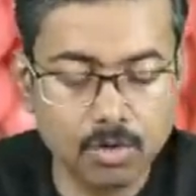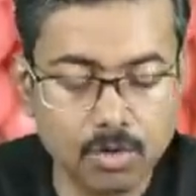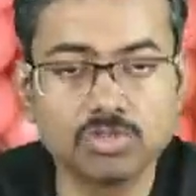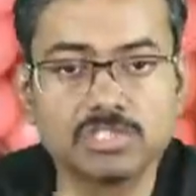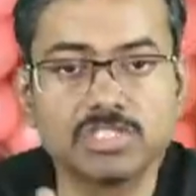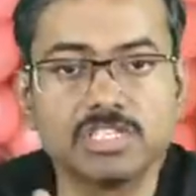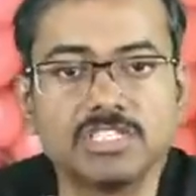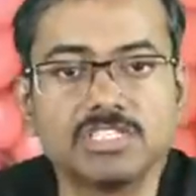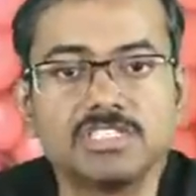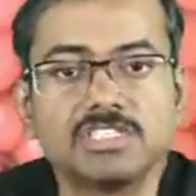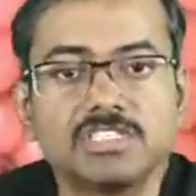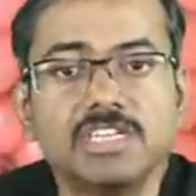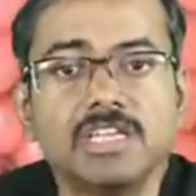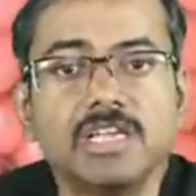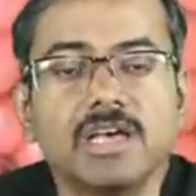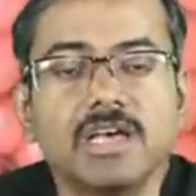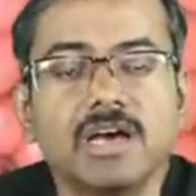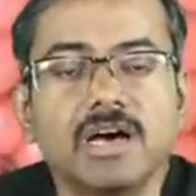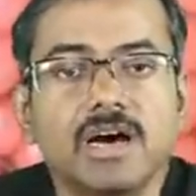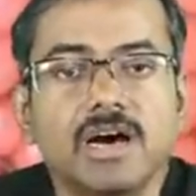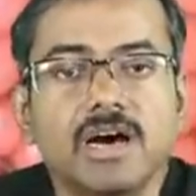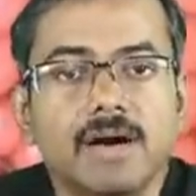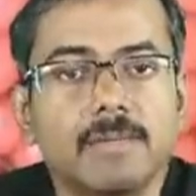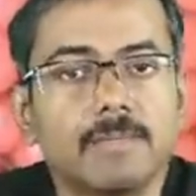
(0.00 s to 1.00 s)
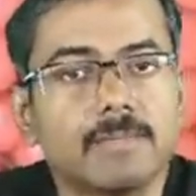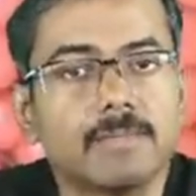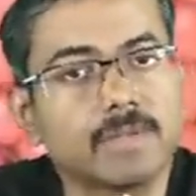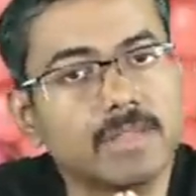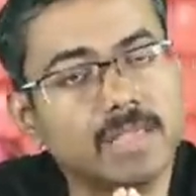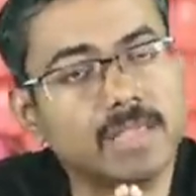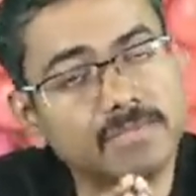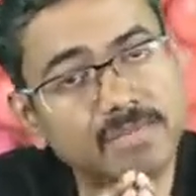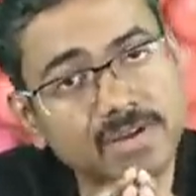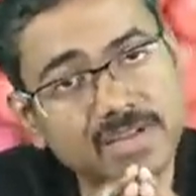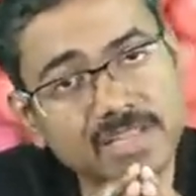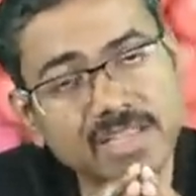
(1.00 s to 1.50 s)
No, Shrishti, uh,
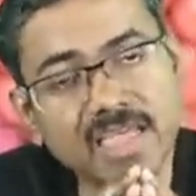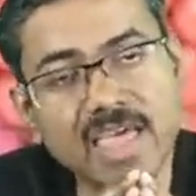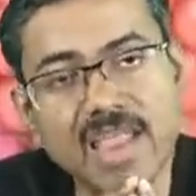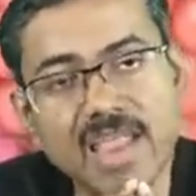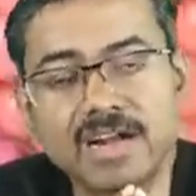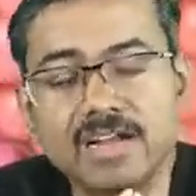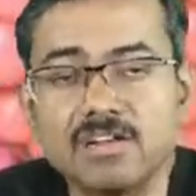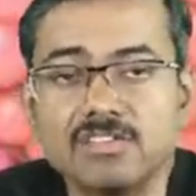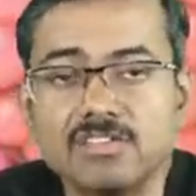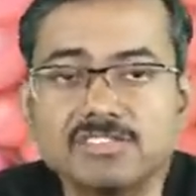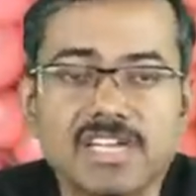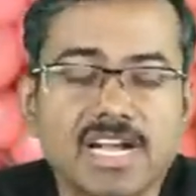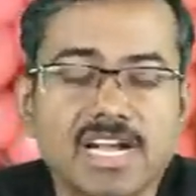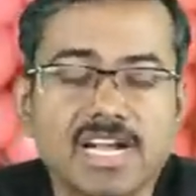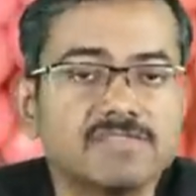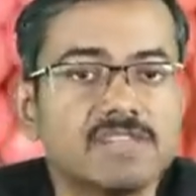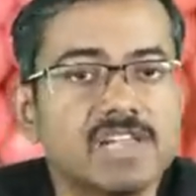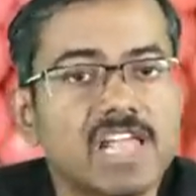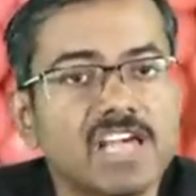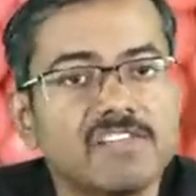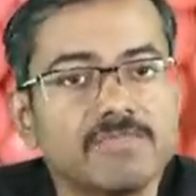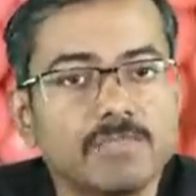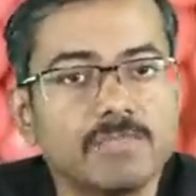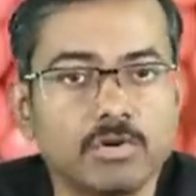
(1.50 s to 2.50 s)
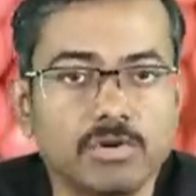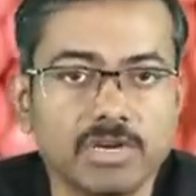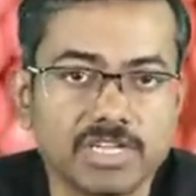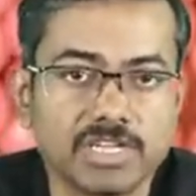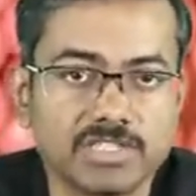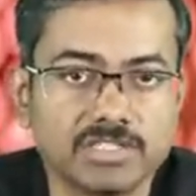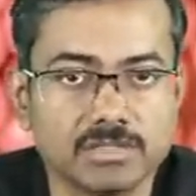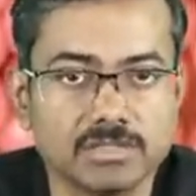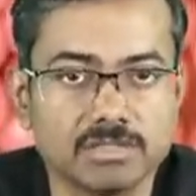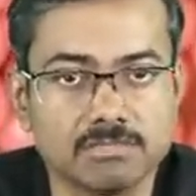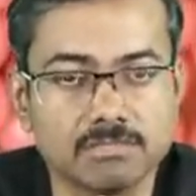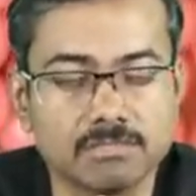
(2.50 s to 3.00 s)
even keratinocytes will have
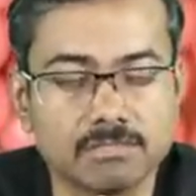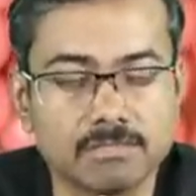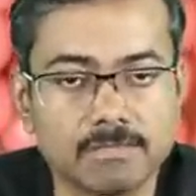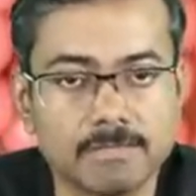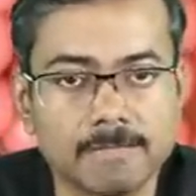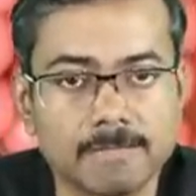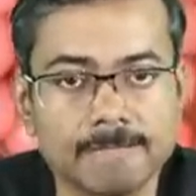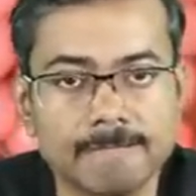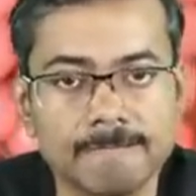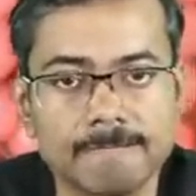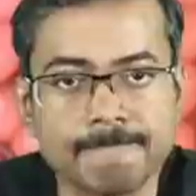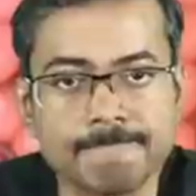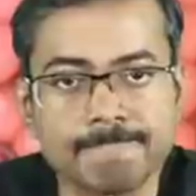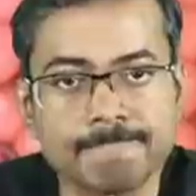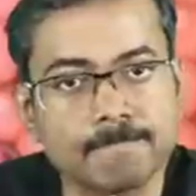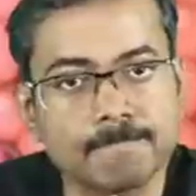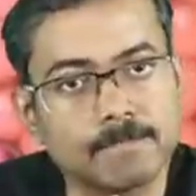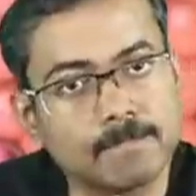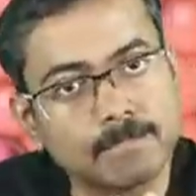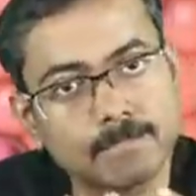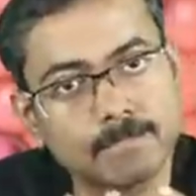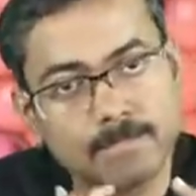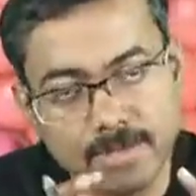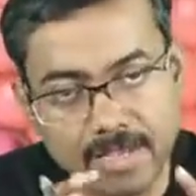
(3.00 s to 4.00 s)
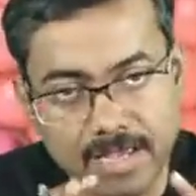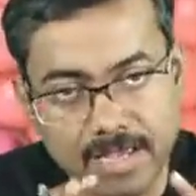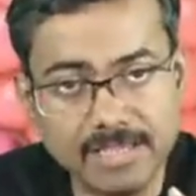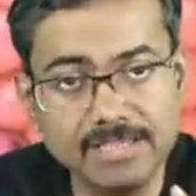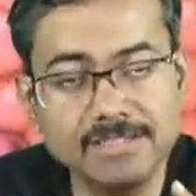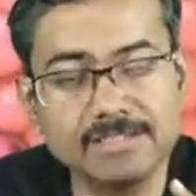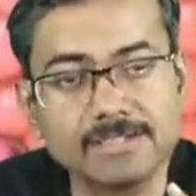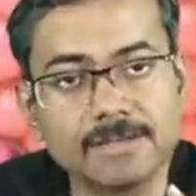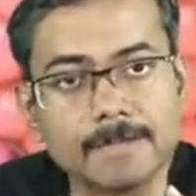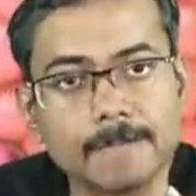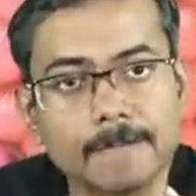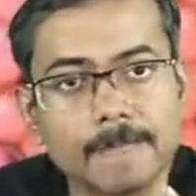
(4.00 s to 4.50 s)
mutation.
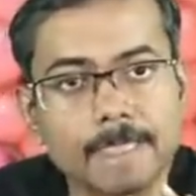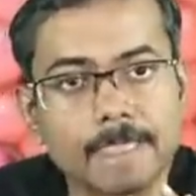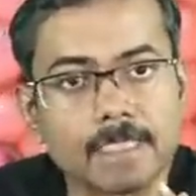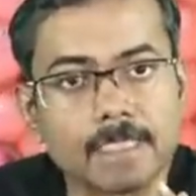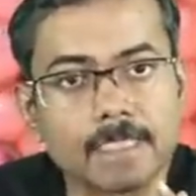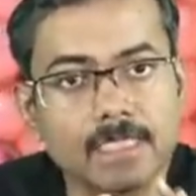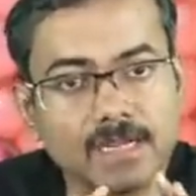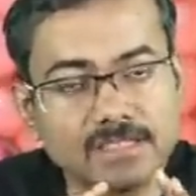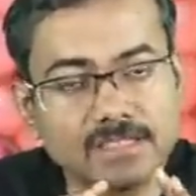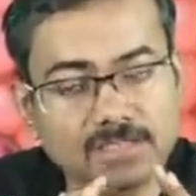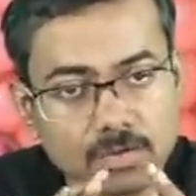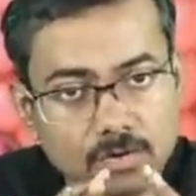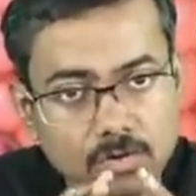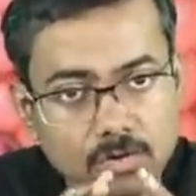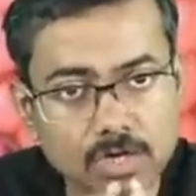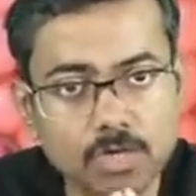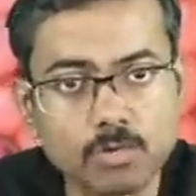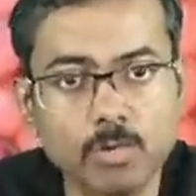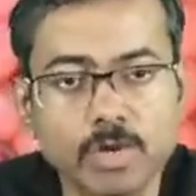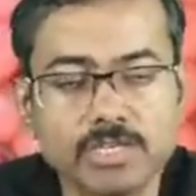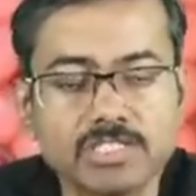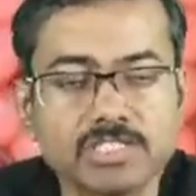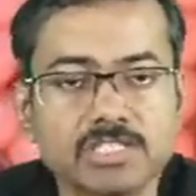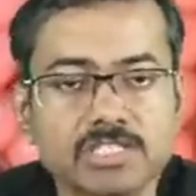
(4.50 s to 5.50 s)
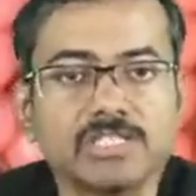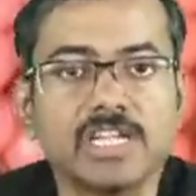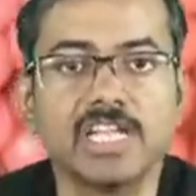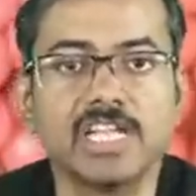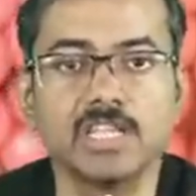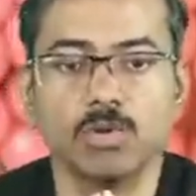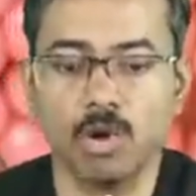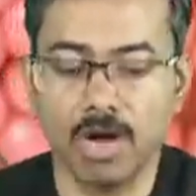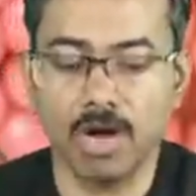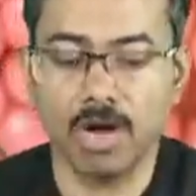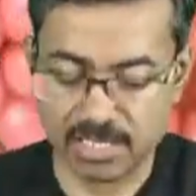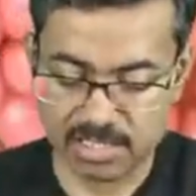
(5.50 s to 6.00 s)
Yes, that's a good question
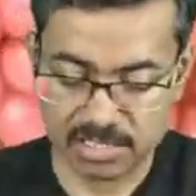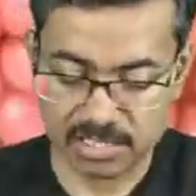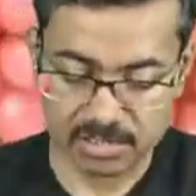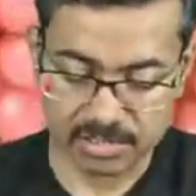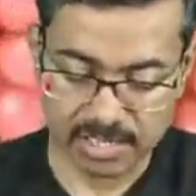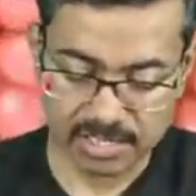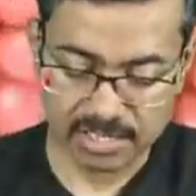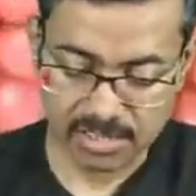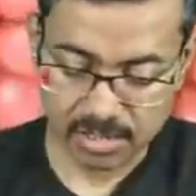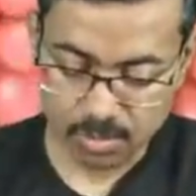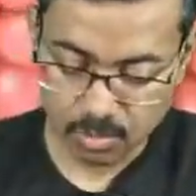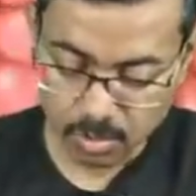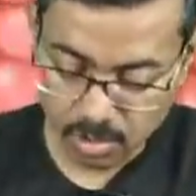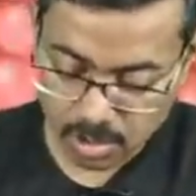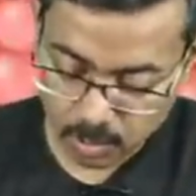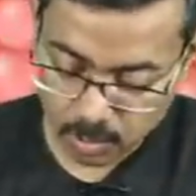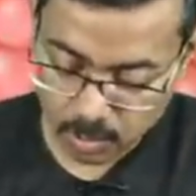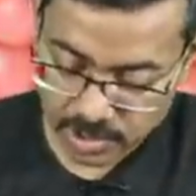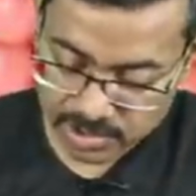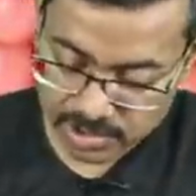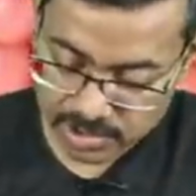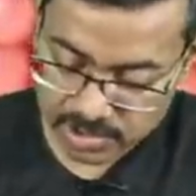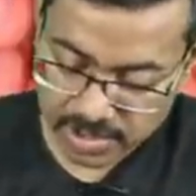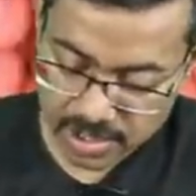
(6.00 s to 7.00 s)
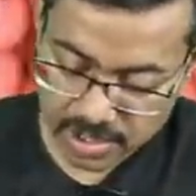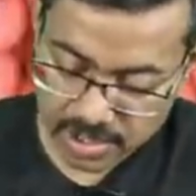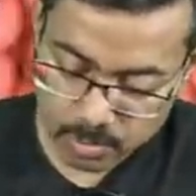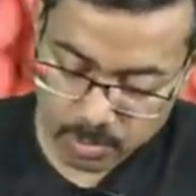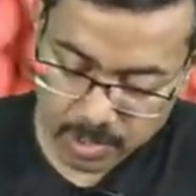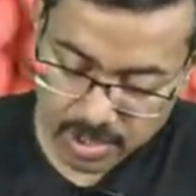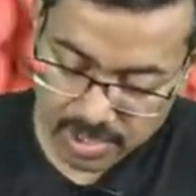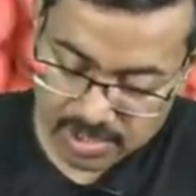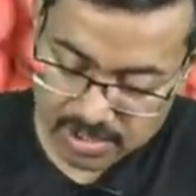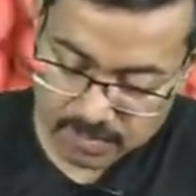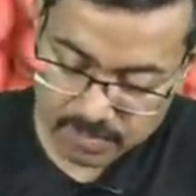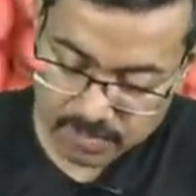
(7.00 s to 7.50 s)
that you asked. That's a good question that
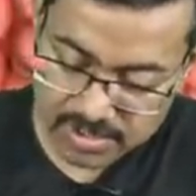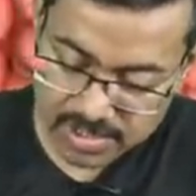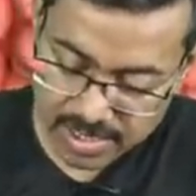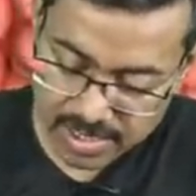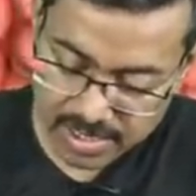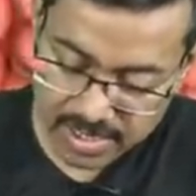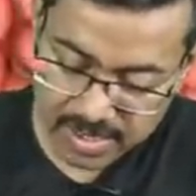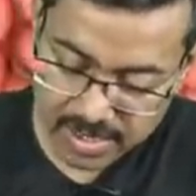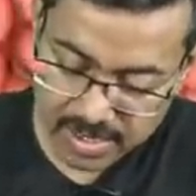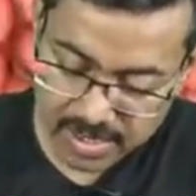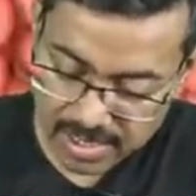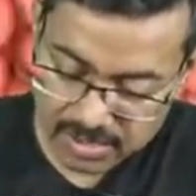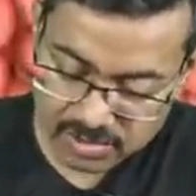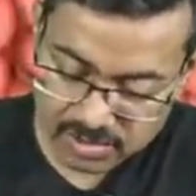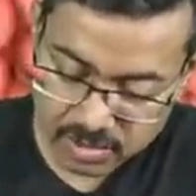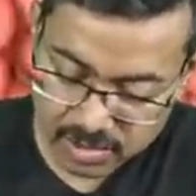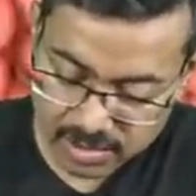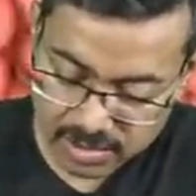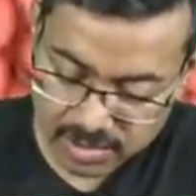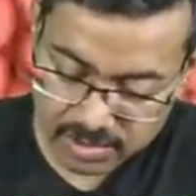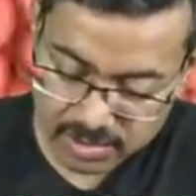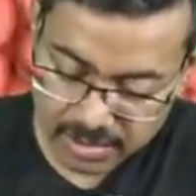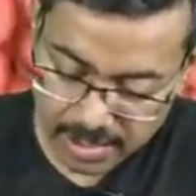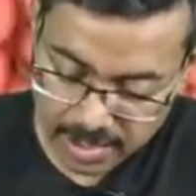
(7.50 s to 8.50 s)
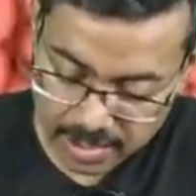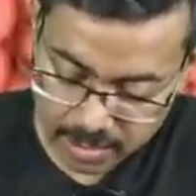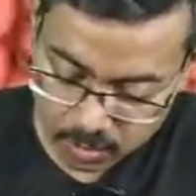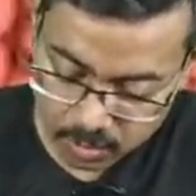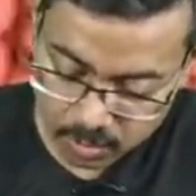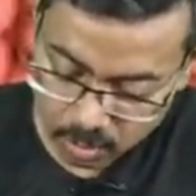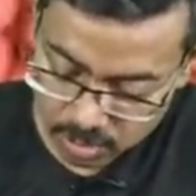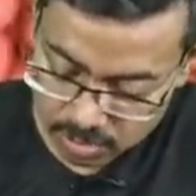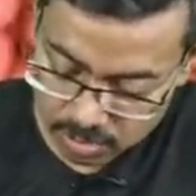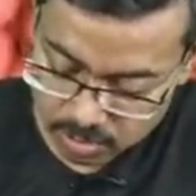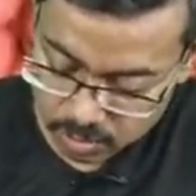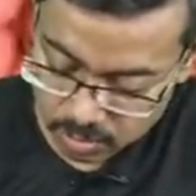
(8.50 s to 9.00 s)
you asked, which I can actually tell
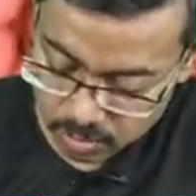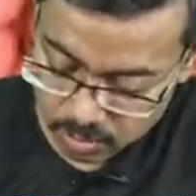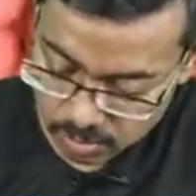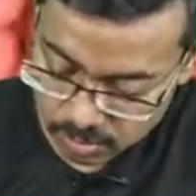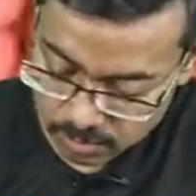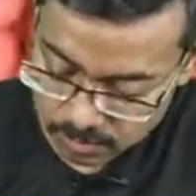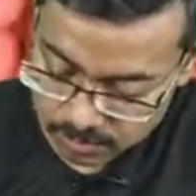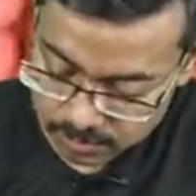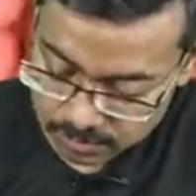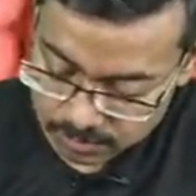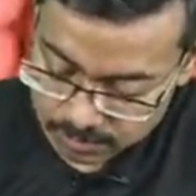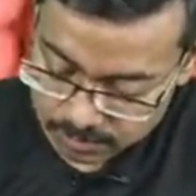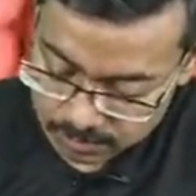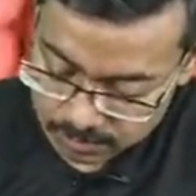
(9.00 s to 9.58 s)
you also.